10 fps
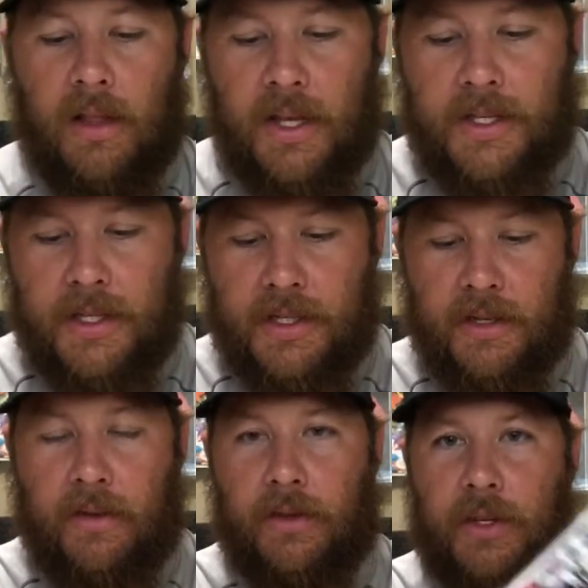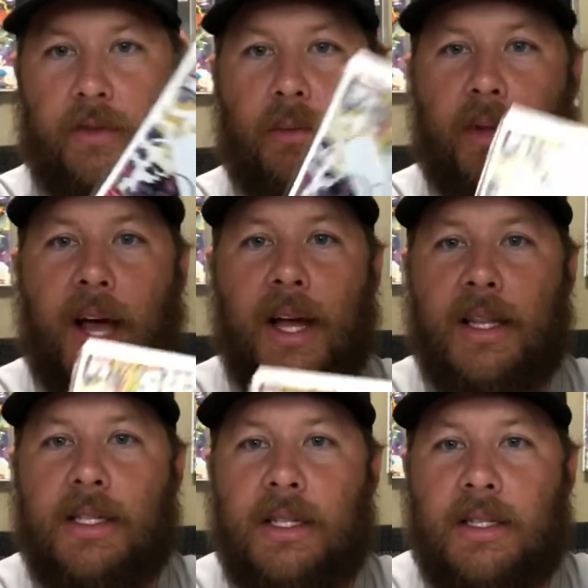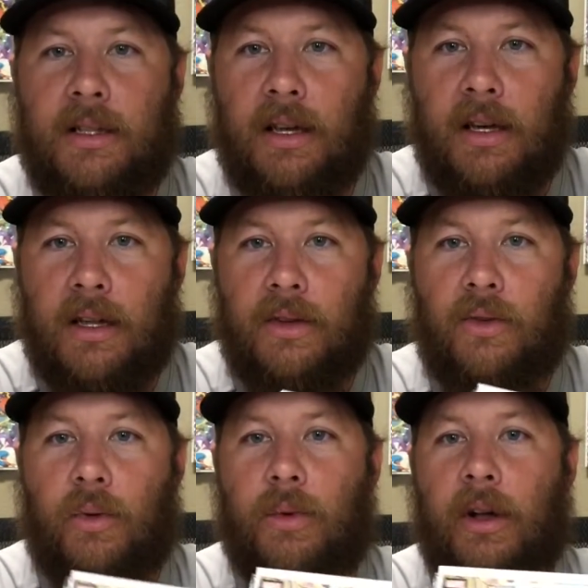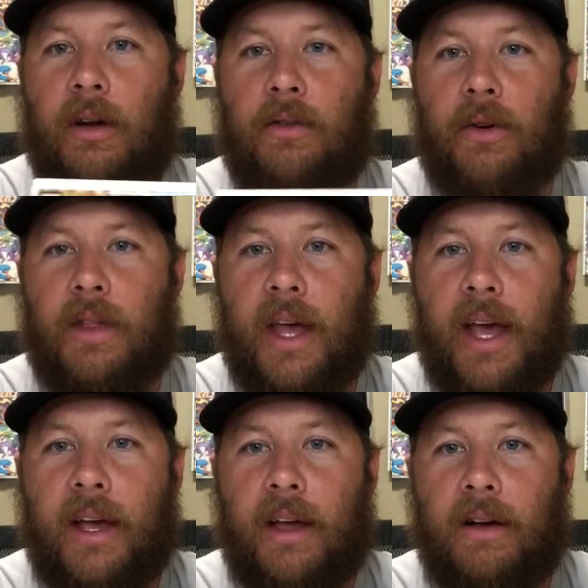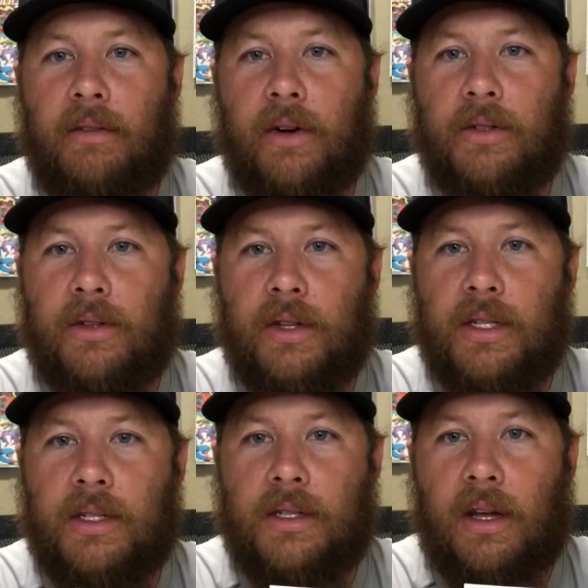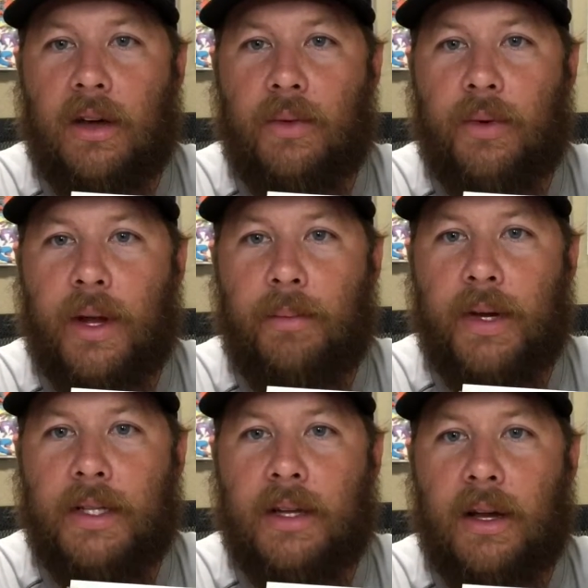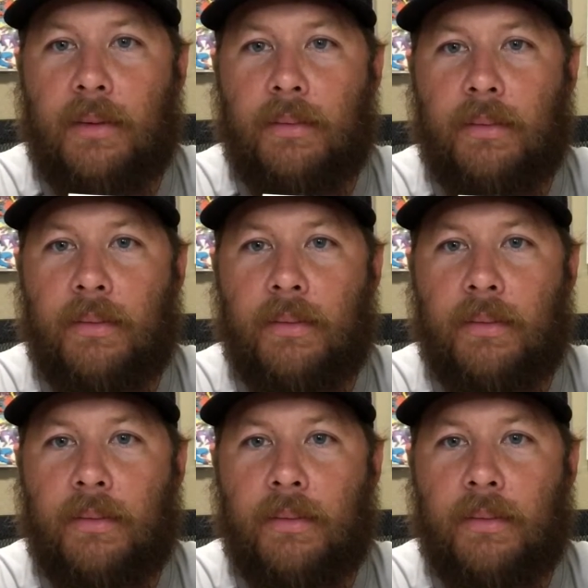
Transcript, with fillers: This is the Silver Surfer Black. This is the normal cover, the A cover, so this is the other one I picked up.